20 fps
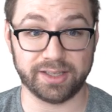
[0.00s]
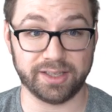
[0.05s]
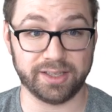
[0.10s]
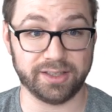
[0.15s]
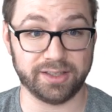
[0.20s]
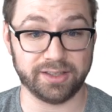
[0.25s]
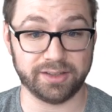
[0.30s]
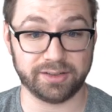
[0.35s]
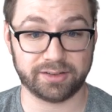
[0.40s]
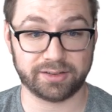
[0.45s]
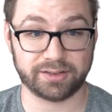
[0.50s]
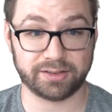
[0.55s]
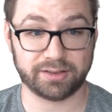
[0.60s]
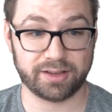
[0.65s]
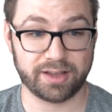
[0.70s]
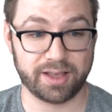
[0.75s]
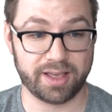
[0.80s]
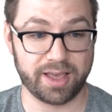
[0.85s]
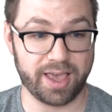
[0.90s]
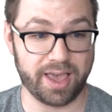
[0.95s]
is
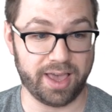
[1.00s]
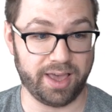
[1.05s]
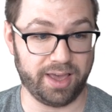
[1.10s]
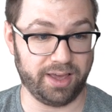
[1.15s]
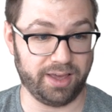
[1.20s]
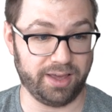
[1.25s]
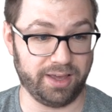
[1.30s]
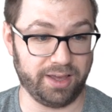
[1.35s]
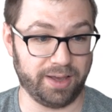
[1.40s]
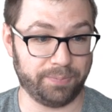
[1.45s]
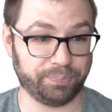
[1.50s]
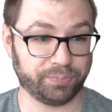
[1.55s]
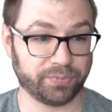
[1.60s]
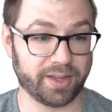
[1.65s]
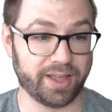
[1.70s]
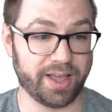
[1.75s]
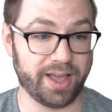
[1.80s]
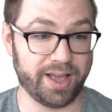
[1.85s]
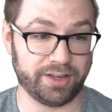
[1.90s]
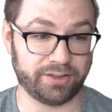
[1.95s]
a
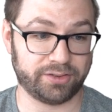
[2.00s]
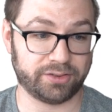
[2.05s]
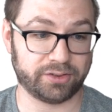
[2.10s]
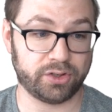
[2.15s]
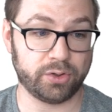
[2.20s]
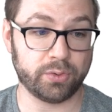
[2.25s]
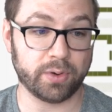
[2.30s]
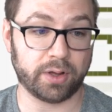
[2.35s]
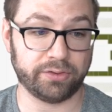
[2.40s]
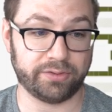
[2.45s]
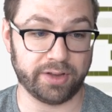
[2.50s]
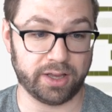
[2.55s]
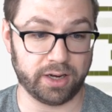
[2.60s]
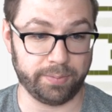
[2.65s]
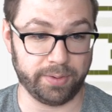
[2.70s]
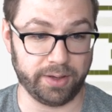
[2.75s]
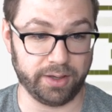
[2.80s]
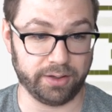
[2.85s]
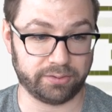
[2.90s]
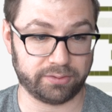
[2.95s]
SQL
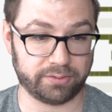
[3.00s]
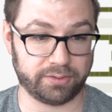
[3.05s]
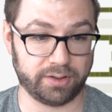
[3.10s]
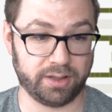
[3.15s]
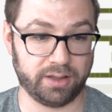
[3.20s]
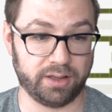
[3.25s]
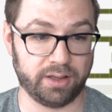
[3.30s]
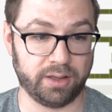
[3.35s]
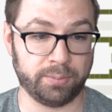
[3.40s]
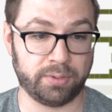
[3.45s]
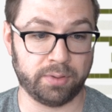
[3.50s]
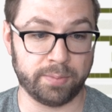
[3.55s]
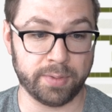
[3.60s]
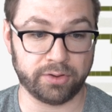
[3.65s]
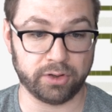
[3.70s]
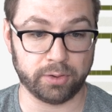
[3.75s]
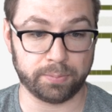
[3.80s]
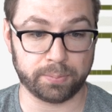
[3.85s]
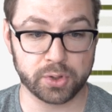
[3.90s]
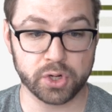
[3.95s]
database
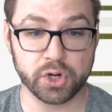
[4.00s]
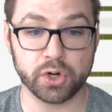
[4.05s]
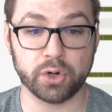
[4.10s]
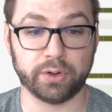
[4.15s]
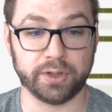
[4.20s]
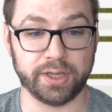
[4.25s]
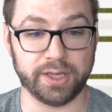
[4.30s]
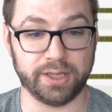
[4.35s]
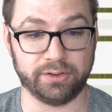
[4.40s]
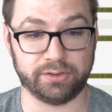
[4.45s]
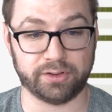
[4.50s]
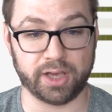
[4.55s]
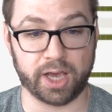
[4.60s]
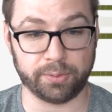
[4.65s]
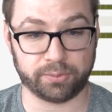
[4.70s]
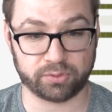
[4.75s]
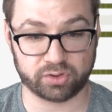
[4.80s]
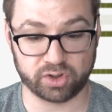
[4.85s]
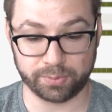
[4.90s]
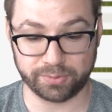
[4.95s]
implemented purely in
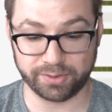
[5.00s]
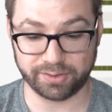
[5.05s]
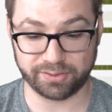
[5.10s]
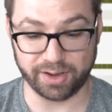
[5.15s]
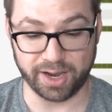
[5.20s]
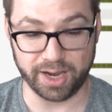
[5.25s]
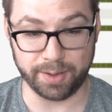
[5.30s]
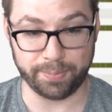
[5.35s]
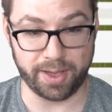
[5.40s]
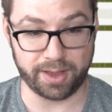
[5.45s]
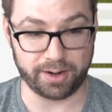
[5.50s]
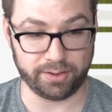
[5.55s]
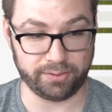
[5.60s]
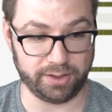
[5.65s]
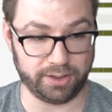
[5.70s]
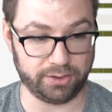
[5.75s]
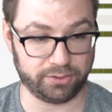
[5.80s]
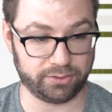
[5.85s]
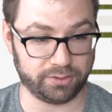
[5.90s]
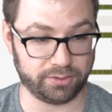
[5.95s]
TypeScript type
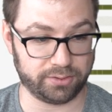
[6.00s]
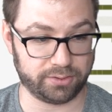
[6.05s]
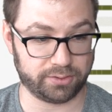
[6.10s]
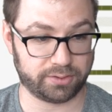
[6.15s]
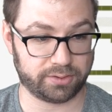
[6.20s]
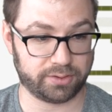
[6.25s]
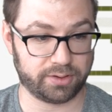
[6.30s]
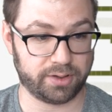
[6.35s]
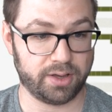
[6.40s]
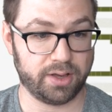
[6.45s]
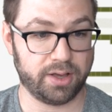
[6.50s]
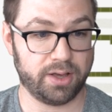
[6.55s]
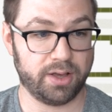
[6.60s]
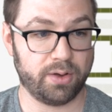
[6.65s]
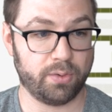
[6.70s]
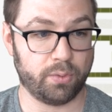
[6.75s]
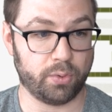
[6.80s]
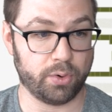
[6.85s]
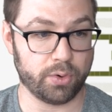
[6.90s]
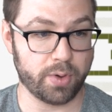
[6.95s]
annotations,
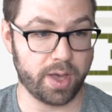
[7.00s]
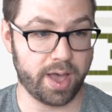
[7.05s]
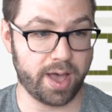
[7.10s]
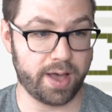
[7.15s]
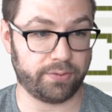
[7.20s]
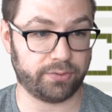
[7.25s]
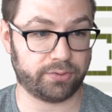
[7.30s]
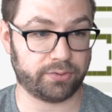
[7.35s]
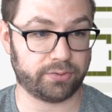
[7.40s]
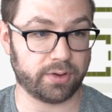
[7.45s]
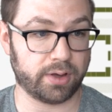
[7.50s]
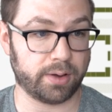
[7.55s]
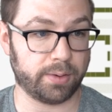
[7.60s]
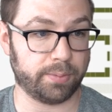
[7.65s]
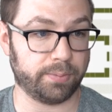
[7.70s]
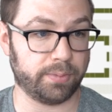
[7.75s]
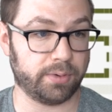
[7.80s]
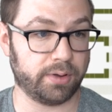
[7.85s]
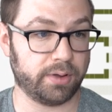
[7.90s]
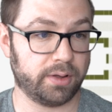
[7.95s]
where you have
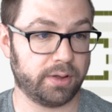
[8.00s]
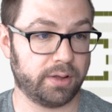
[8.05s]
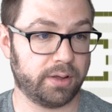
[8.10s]
some